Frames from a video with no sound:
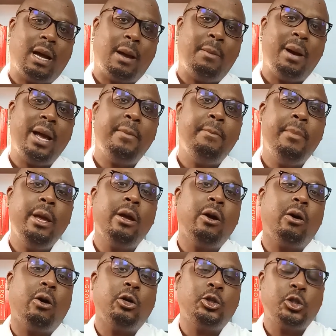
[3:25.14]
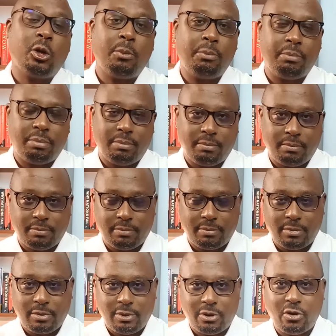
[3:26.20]
am I being on top
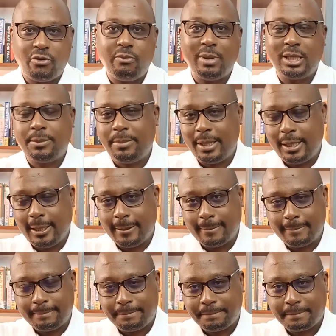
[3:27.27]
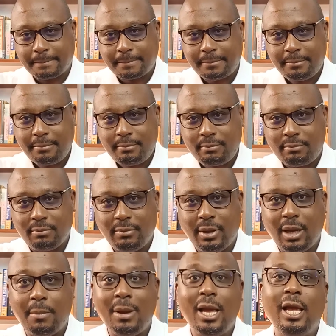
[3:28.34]
of my spending?
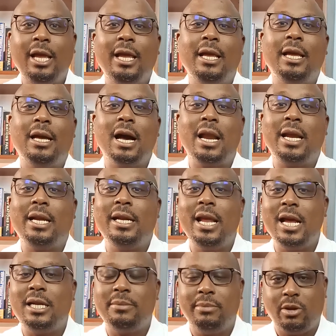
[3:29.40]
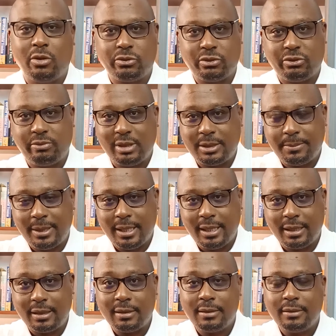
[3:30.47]
Am I incurring debt because of my
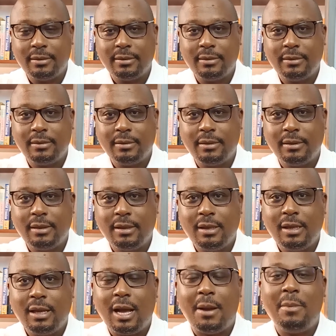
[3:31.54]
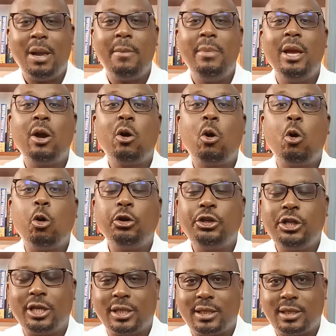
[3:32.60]
spending? Am I being
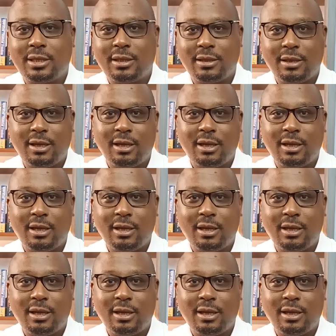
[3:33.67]
cautious